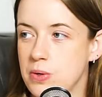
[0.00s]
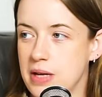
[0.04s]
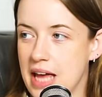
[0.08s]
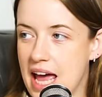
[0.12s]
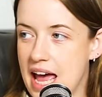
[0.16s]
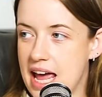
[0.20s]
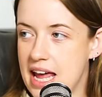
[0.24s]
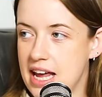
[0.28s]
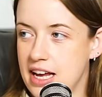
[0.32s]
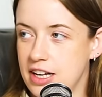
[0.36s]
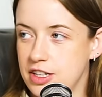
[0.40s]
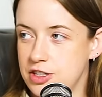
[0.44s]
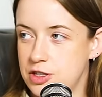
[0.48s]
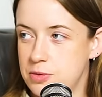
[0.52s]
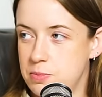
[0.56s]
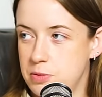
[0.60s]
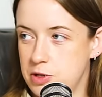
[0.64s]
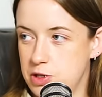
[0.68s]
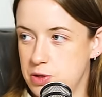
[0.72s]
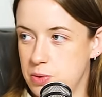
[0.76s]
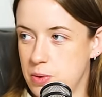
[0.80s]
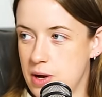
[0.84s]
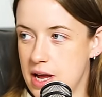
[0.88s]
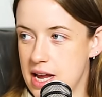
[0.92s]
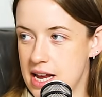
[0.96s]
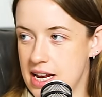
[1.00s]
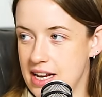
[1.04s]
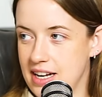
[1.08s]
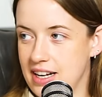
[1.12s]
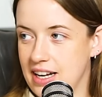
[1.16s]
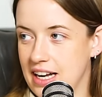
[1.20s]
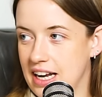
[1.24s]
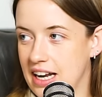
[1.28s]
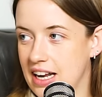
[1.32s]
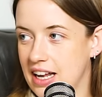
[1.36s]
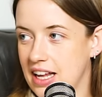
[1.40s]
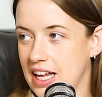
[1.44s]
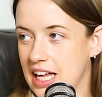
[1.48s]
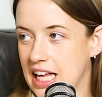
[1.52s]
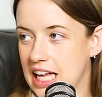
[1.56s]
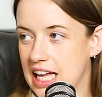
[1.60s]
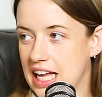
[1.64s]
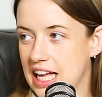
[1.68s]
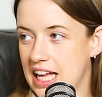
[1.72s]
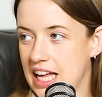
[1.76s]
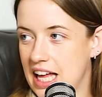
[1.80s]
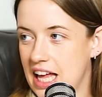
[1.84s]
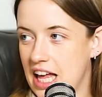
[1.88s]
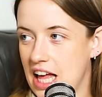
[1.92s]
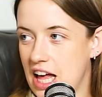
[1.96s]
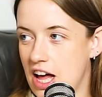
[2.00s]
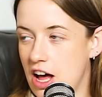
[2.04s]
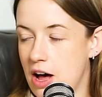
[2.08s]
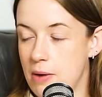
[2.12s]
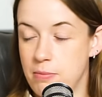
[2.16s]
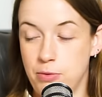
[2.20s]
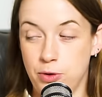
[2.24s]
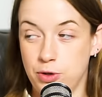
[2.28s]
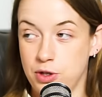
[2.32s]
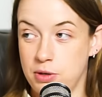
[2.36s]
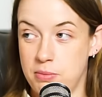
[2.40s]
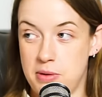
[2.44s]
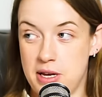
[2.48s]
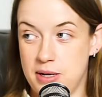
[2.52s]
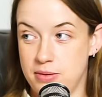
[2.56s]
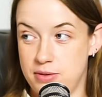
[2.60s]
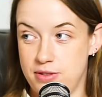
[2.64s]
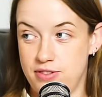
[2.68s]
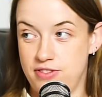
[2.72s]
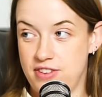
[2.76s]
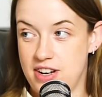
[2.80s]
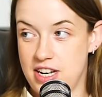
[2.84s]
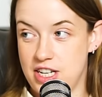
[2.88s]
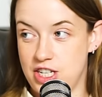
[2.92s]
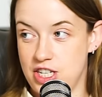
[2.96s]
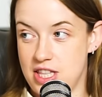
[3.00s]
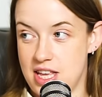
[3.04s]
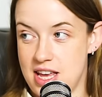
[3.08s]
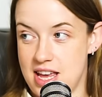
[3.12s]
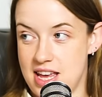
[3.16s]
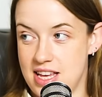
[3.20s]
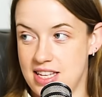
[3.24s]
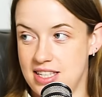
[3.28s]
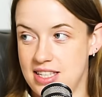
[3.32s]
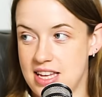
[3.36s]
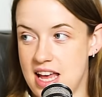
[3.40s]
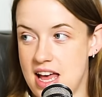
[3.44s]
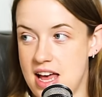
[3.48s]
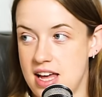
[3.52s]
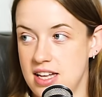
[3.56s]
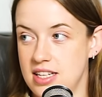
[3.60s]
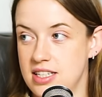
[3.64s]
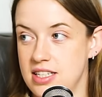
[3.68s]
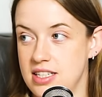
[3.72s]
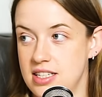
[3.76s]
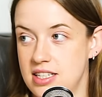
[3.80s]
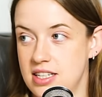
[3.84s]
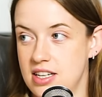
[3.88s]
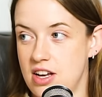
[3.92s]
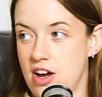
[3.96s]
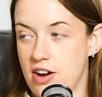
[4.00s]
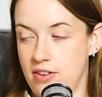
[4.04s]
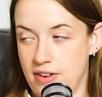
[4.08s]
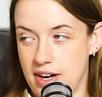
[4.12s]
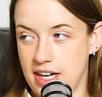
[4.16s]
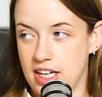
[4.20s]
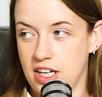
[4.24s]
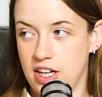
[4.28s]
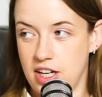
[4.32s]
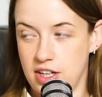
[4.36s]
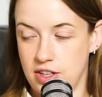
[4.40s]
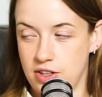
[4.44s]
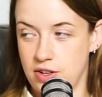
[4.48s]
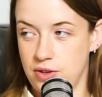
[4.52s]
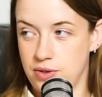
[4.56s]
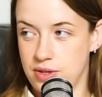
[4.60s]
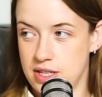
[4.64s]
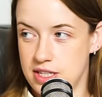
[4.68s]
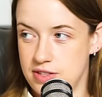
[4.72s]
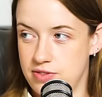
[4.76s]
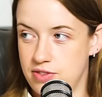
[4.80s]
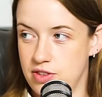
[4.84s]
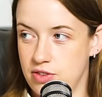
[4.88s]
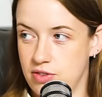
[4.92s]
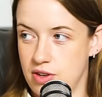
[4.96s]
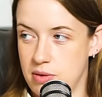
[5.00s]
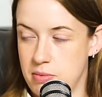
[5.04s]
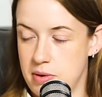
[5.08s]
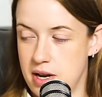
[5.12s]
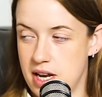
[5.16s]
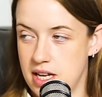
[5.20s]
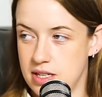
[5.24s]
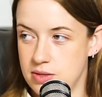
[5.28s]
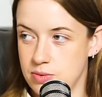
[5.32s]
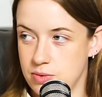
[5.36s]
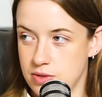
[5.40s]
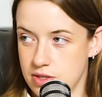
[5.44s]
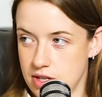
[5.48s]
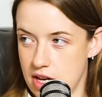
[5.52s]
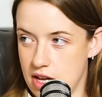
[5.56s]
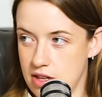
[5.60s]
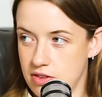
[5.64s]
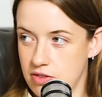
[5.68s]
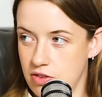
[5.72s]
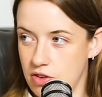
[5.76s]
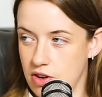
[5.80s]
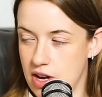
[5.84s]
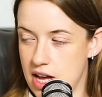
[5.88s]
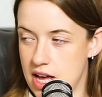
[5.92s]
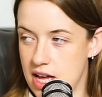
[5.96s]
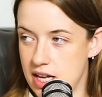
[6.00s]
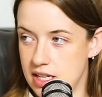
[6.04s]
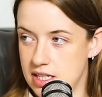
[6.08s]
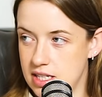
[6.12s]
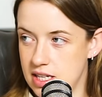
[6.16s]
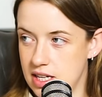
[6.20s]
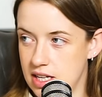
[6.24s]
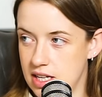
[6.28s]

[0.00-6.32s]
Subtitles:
gauge between, I'm not going to be able to finish this, and I reckon I can hold this for 3 minutes? What's going through your head?